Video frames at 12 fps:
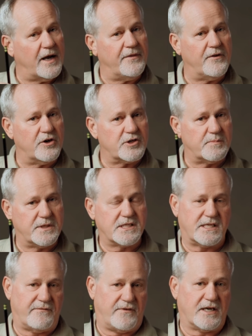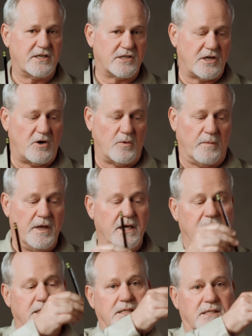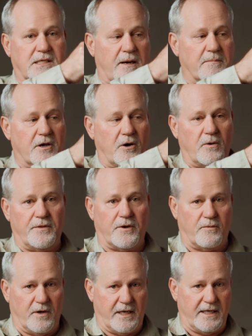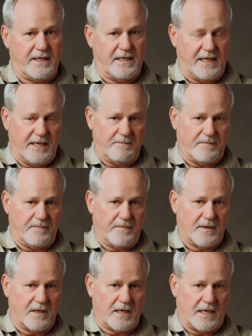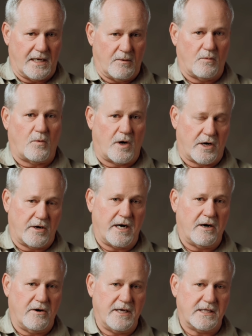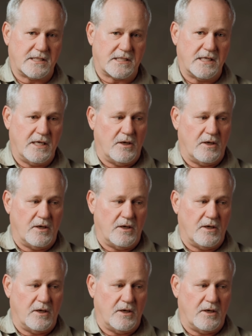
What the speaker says: in their specific zone. Some go in the really deep water areas.